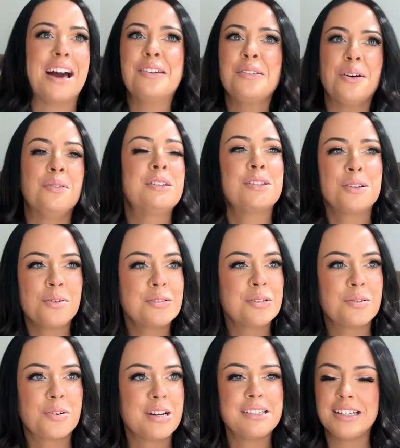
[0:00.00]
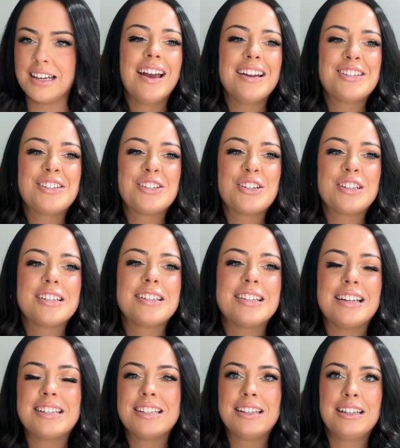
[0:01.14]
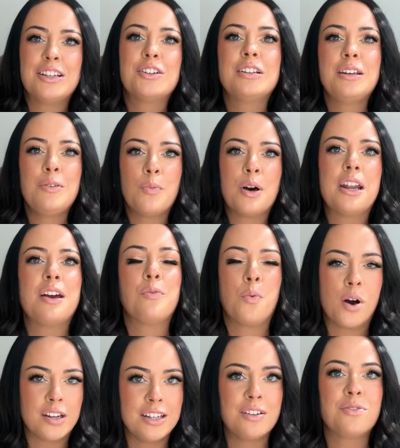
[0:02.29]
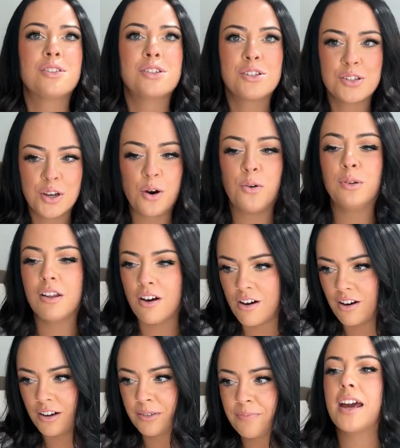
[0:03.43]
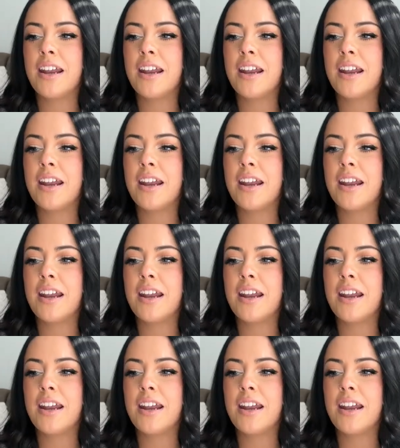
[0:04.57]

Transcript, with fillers: I don't know, it's so, so crazy. It's just, it's literally what I've wanted for so long.